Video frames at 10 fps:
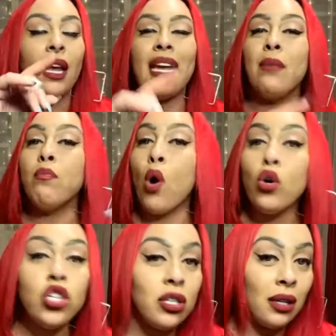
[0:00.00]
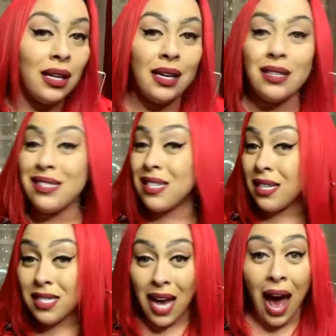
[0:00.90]
emotionally
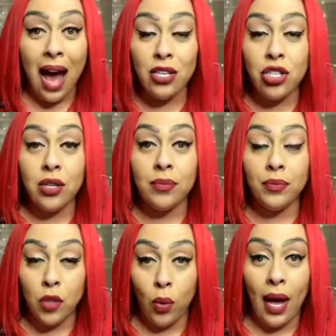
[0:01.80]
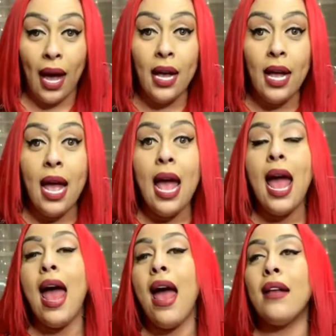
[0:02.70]
detached. Okay.
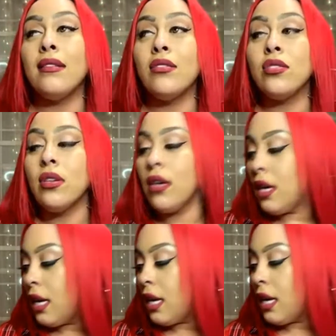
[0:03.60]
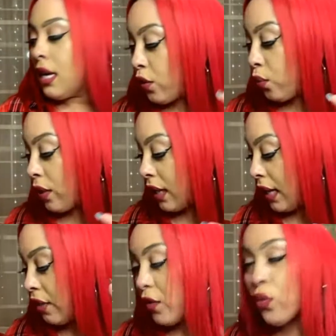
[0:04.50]
And if you
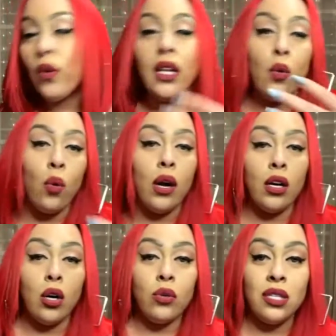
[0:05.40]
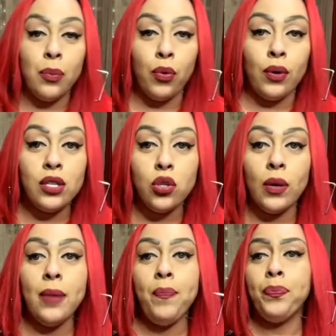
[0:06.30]
really want to go deeper into
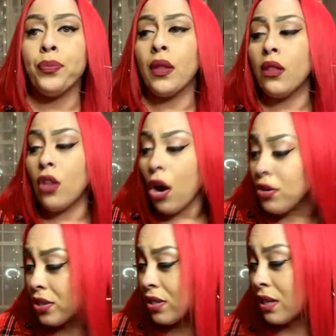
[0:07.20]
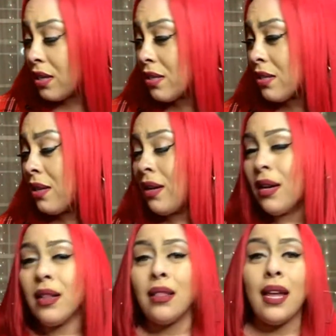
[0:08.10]
it, narcissists,
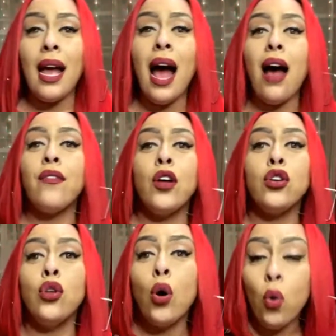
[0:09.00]
they have no